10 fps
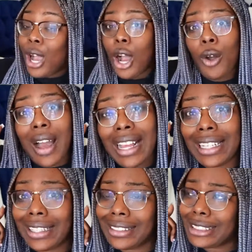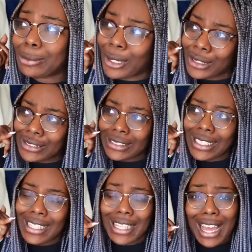Oh, I got this
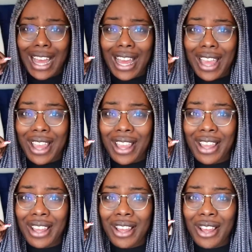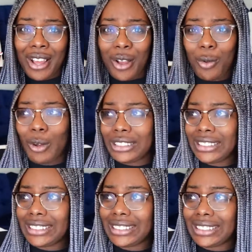person that
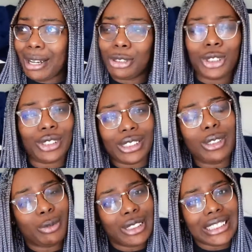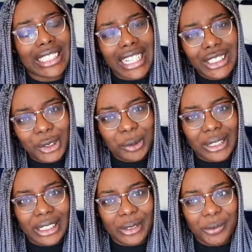once I want you to want to connect you
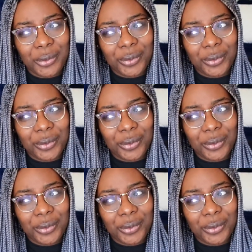with.